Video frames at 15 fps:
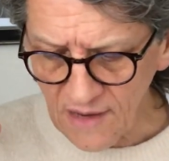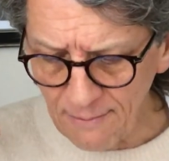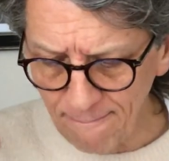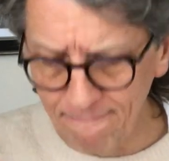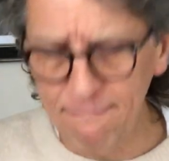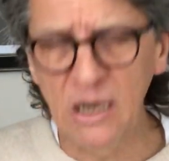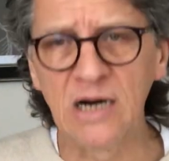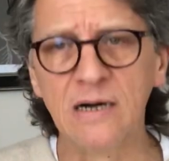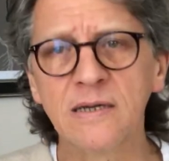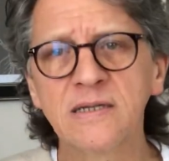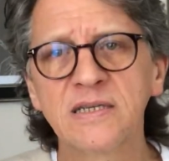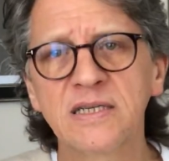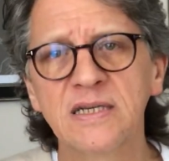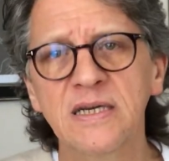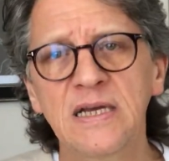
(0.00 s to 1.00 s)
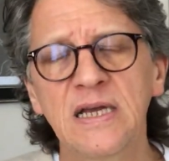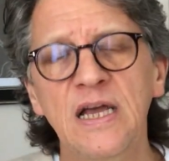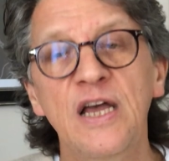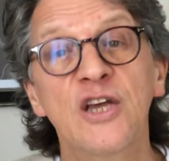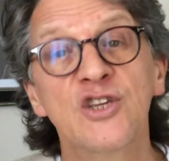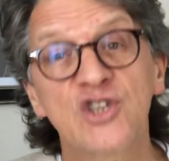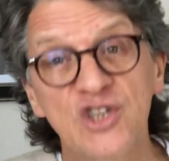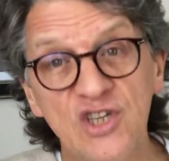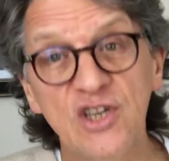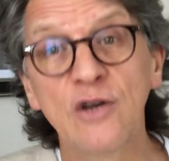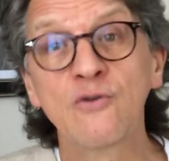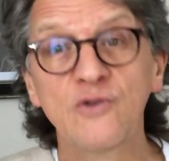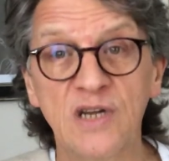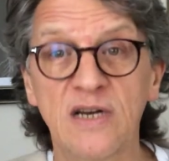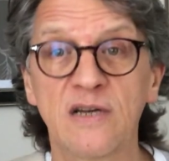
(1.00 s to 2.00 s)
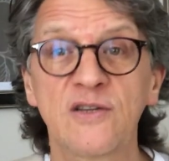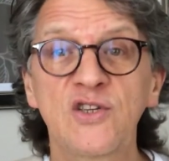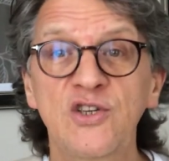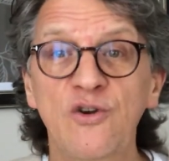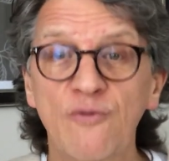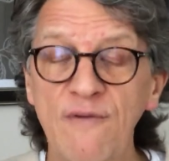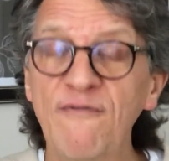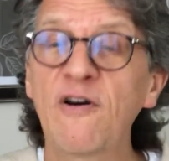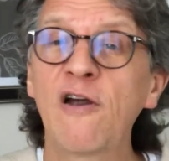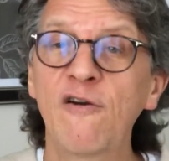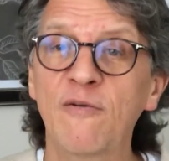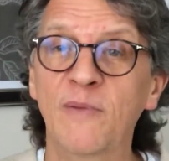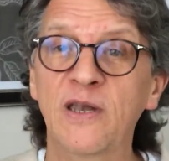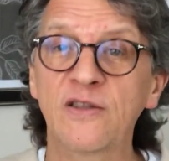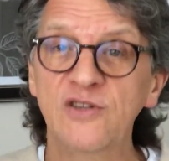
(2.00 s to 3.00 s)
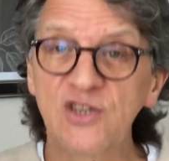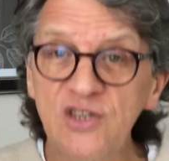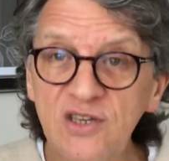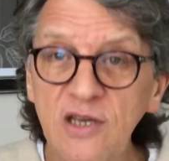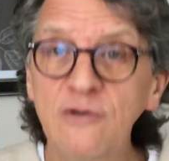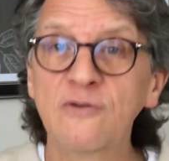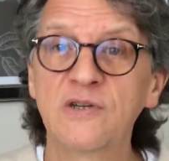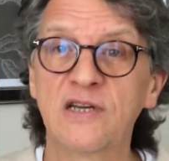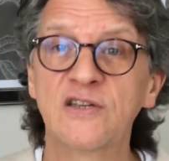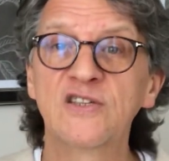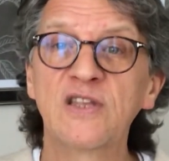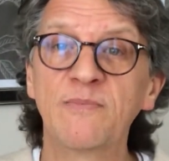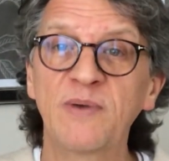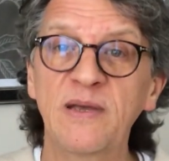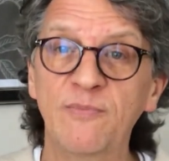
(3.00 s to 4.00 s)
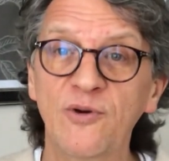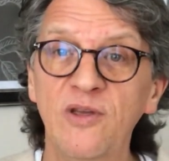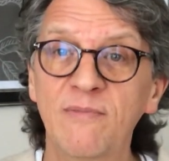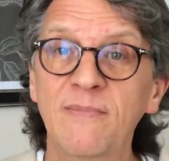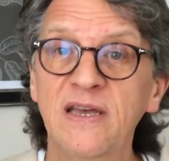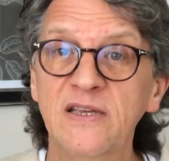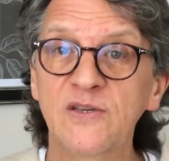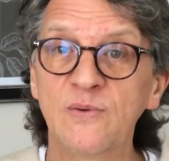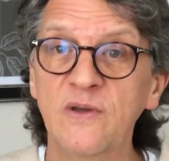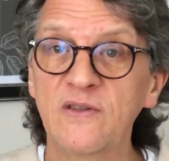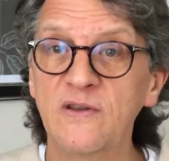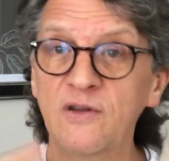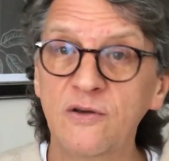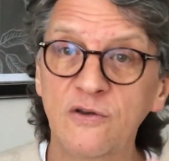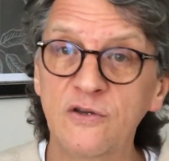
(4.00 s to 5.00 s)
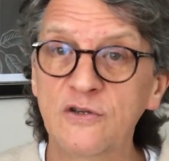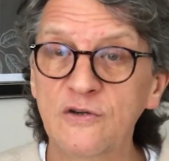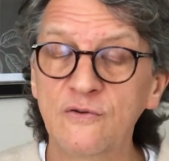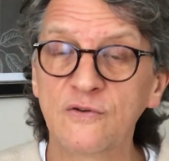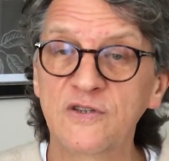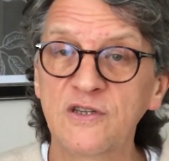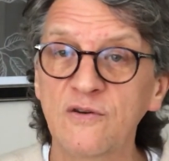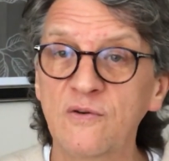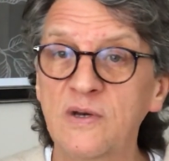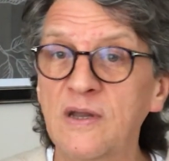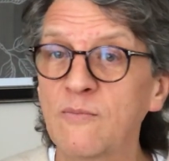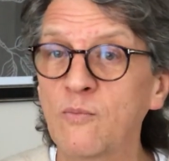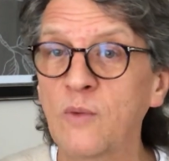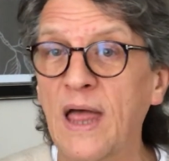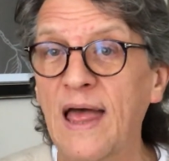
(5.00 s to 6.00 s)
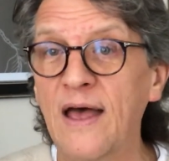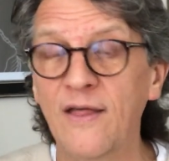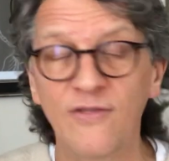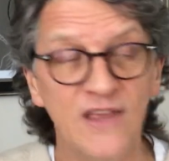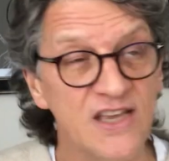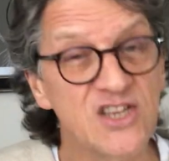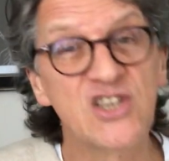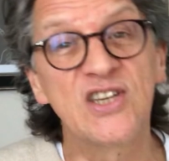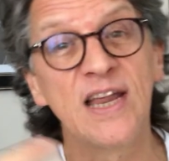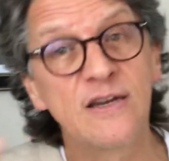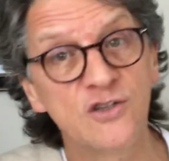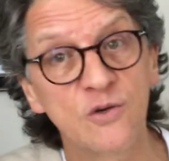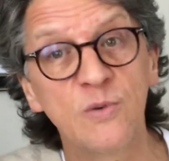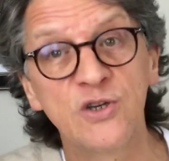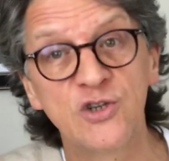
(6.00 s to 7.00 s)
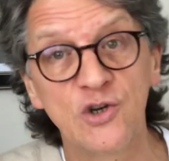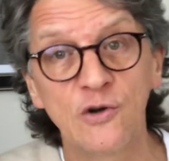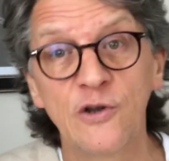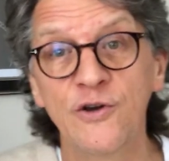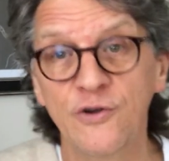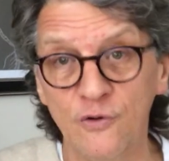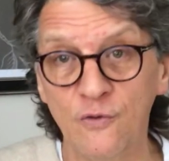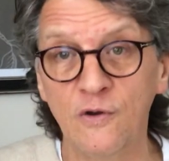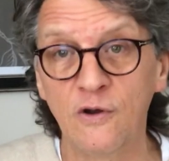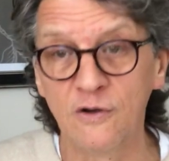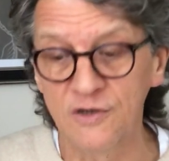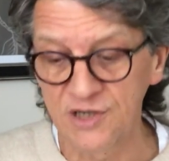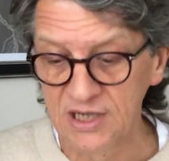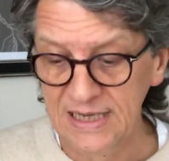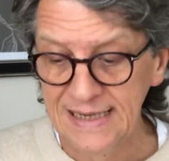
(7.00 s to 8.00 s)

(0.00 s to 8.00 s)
But so does your environment, so does the people you mix with and who you talk to and the extent to which you learn or not.